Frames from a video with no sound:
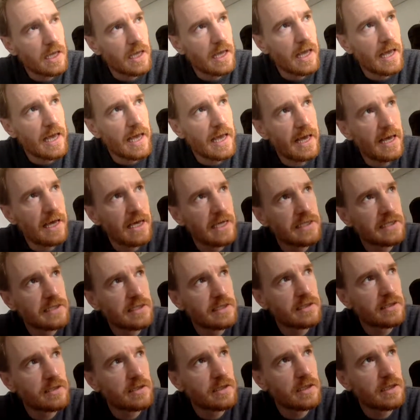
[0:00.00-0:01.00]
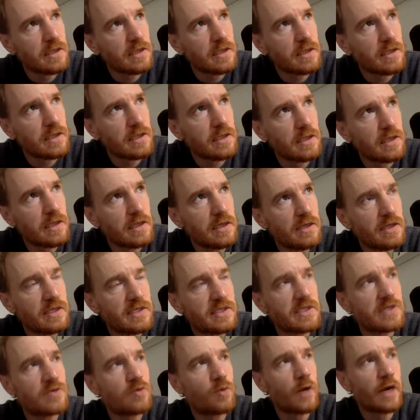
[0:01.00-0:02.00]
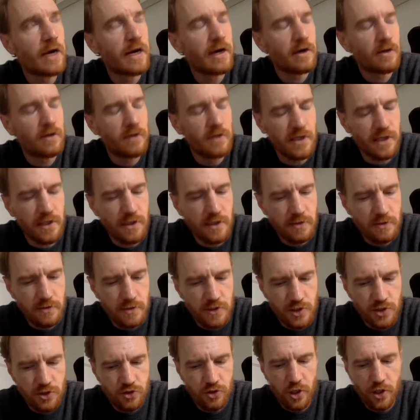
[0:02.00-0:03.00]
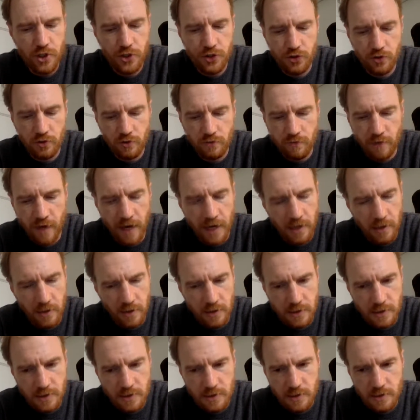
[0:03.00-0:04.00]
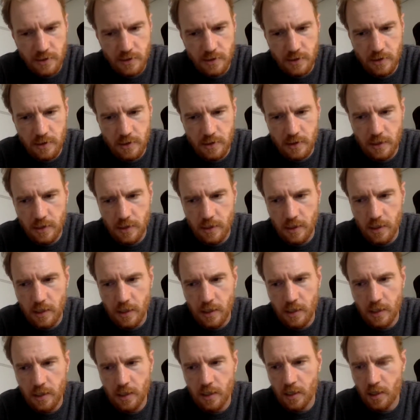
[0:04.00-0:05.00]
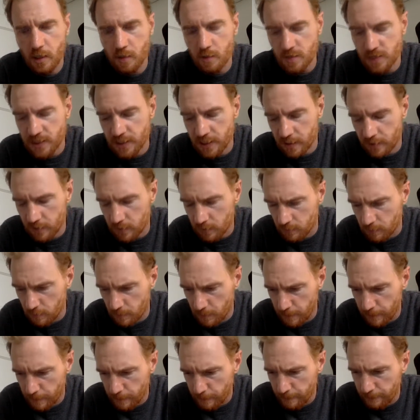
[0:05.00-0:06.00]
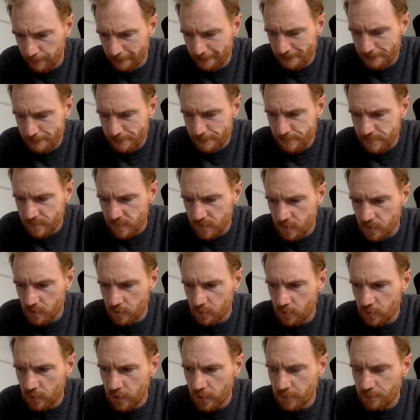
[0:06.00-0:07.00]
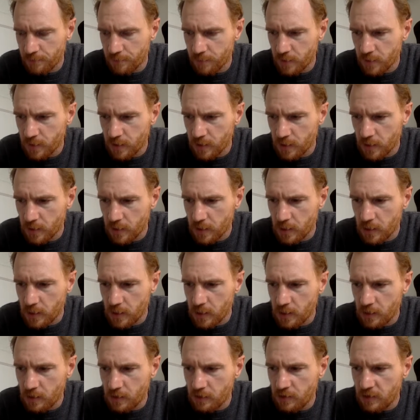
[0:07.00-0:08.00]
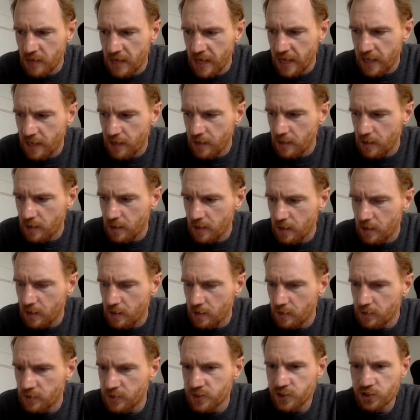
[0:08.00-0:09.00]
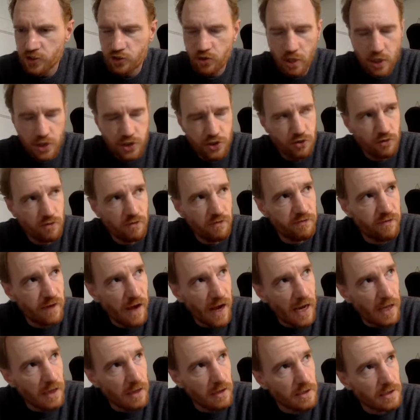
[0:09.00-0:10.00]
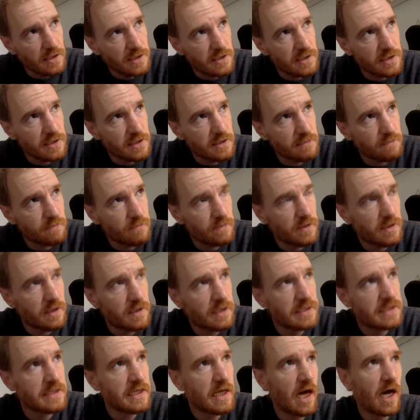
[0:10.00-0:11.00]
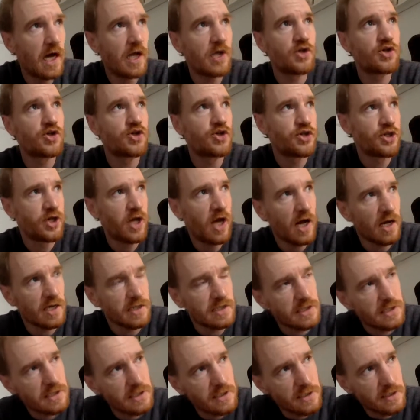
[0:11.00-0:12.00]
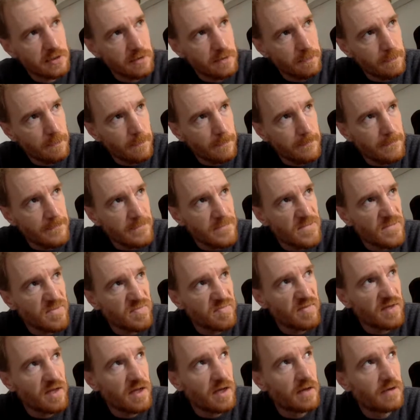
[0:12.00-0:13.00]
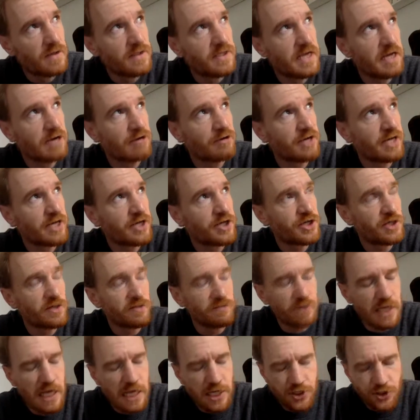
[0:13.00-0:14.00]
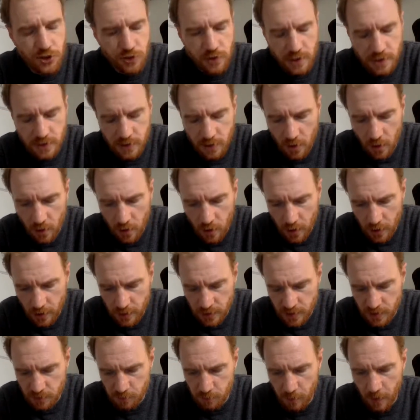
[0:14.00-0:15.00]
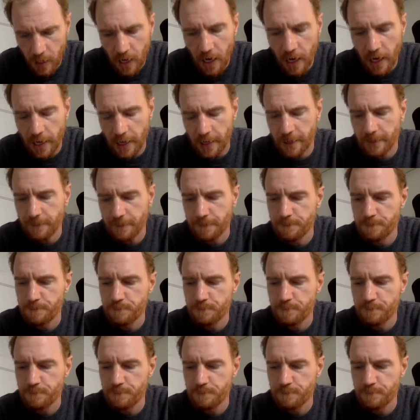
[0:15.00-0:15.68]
And this is where the structural violence comes in, right? That the structural violence is not just the degradation of nature that's caused by